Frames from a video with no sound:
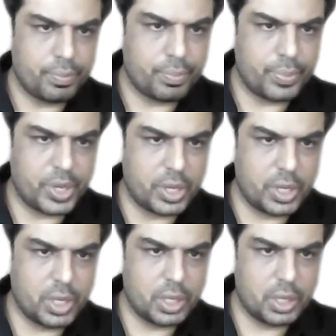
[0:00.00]

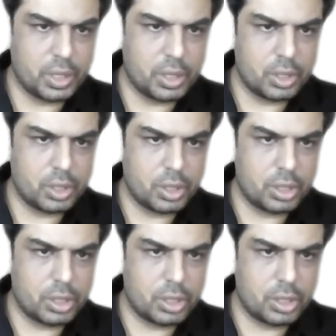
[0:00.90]
P,
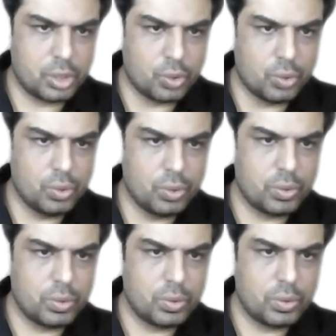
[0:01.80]
Q,
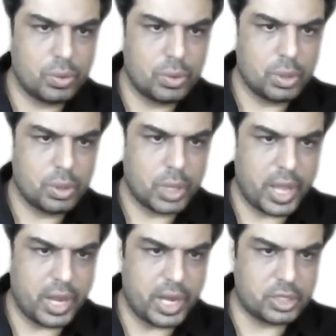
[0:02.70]

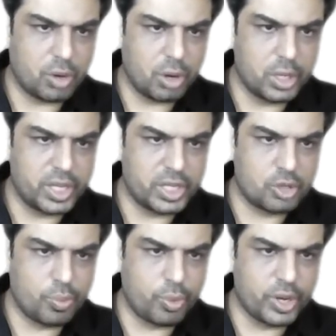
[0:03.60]
and let's call these
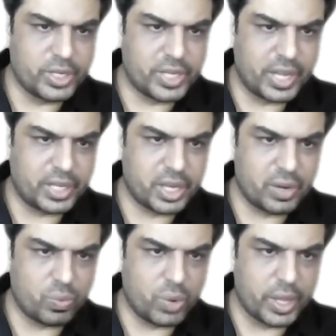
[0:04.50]
two points x and
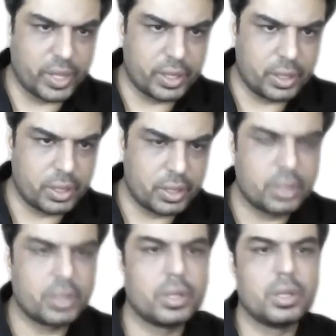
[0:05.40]
y.
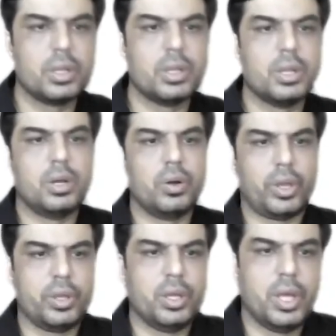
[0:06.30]

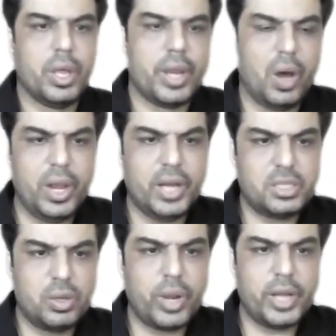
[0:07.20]
Okay, now let's
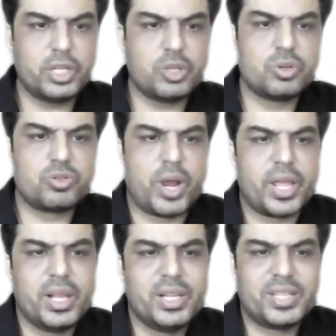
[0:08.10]
look at the two
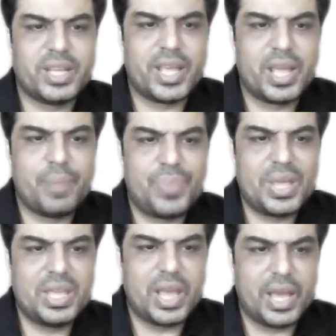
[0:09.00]
triangles
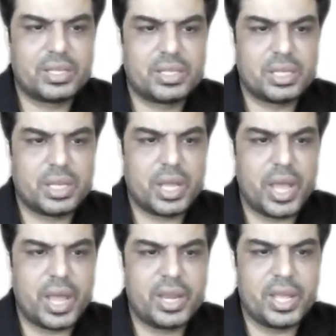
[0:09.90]
APX
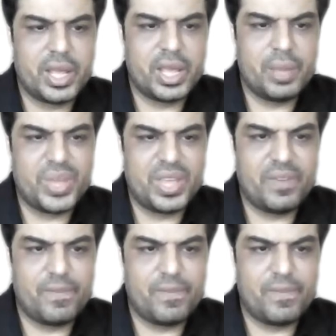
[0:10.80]
and ABY.